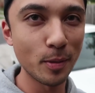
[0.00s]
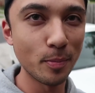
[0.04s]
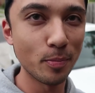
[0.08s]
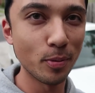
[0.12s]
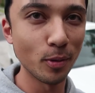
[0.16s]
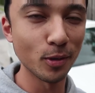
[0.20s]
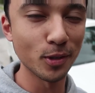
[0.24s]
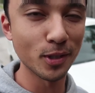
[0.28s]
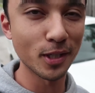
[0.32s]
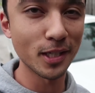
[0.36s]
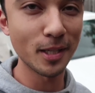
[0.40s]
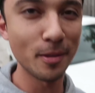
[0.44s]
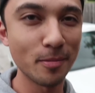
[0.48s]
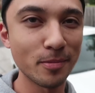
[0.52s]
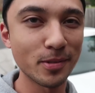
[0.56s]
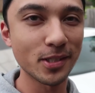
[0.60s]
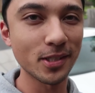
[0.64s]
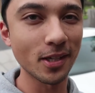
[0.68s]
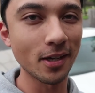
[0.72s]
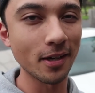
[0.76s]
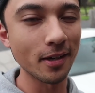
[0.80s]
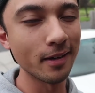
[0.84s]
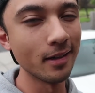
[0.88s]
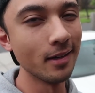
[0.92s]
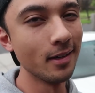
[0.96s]
we pulled on him,
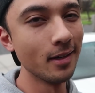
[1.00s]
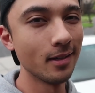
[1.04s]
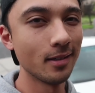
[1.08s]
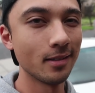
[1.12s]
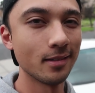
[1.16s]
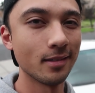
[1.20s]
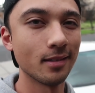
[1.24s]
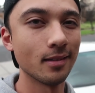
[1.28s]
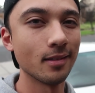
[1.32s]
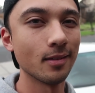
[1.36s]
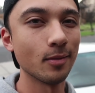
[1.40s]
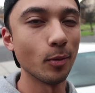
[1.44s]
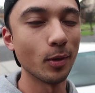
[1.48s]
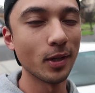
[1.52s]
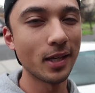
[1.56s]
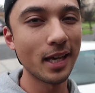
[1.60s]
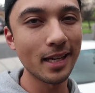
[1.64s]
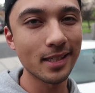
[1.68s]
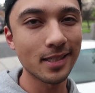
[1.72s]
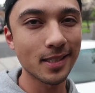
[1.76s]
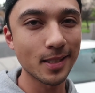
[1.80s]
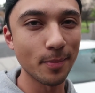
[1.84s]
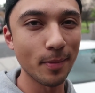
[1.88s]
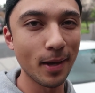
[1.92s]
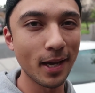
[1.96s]
so we're
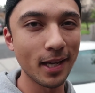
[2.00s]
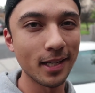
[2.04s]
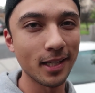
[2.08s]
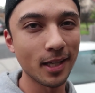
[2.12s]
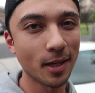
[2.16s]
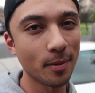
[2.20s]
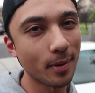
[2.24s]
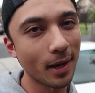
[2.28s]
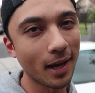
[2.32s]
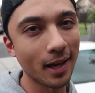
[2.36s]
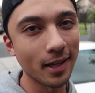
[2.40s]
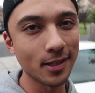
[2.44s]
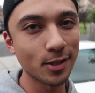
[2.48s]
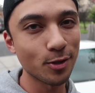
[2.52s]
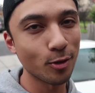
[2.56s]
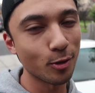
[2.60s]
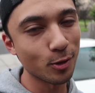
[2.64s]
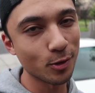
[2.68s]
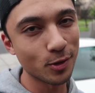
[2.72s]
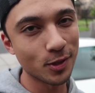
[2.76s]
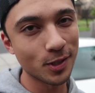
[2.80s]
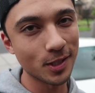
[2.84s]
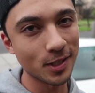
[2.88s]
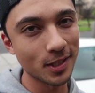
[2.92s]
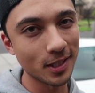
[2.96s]
guesstimating about
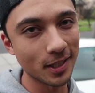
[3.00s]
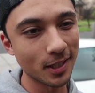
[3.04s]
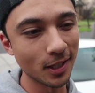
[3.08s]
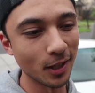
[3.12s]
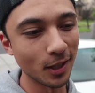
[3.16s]
260